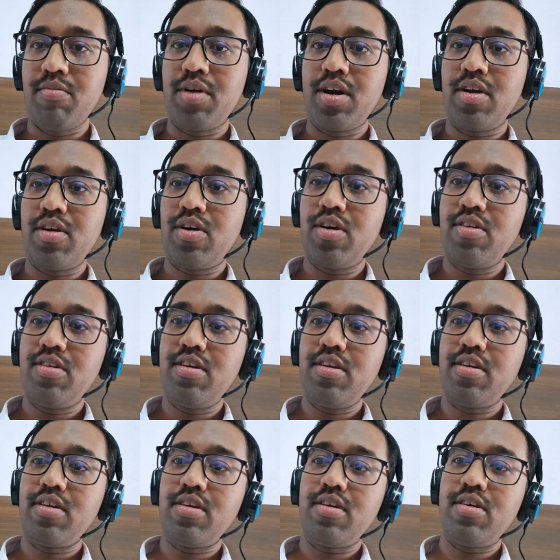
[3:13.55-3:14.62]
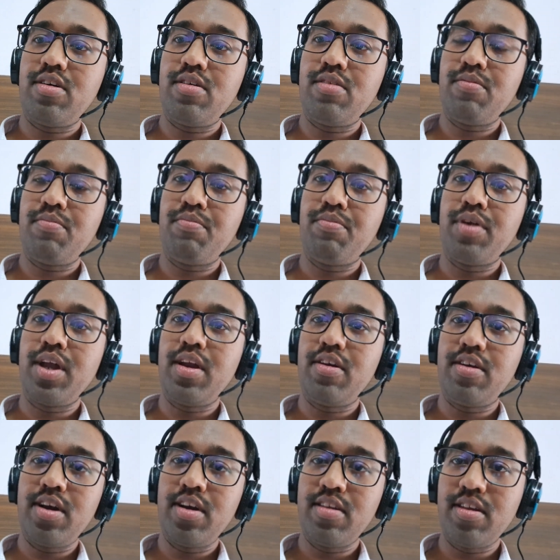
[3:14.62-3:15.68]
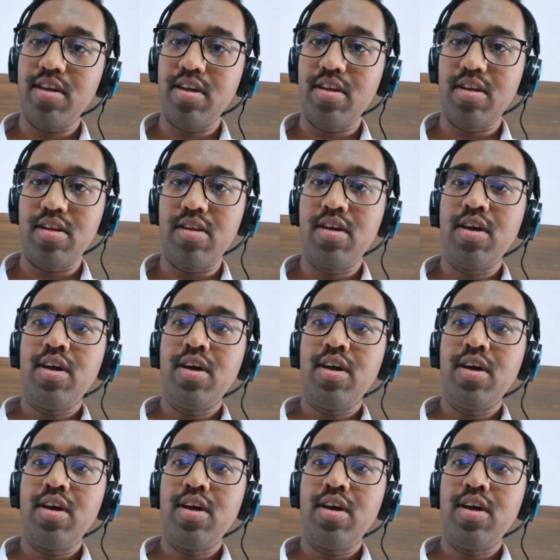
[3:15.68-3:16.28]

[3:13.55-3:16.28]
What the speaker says: but not just pre-trained CNN.